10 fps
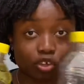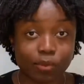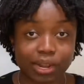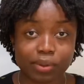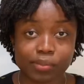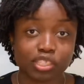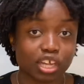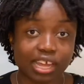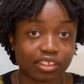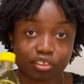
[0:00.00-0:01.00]
But
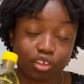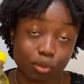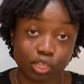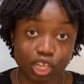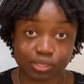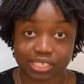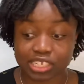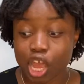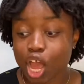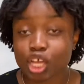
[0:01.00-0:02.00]
I literally only use it
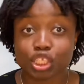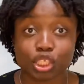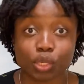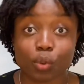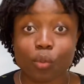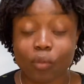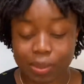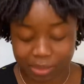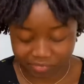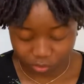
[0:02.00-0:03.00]
to wipe
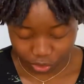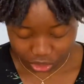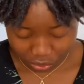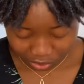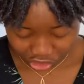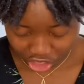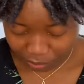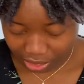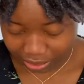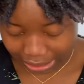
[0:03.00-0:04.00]
my floors. Oh, it's dripping.